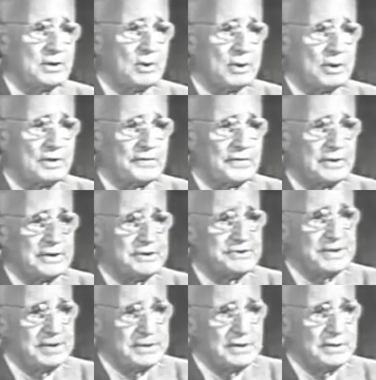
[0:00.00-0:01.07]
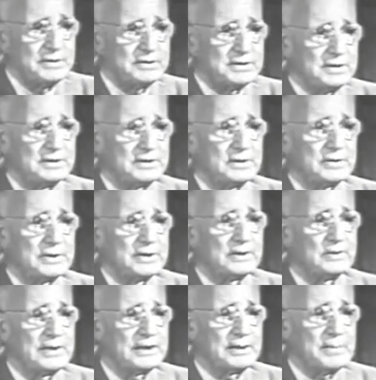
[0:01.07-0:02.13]
call for a genius nor a
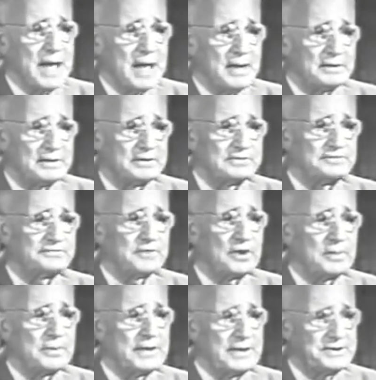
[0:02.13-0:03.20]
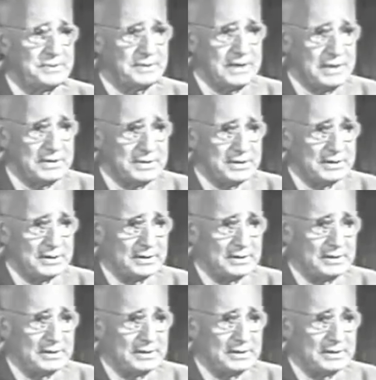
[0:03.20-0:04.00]
great amount of formal education.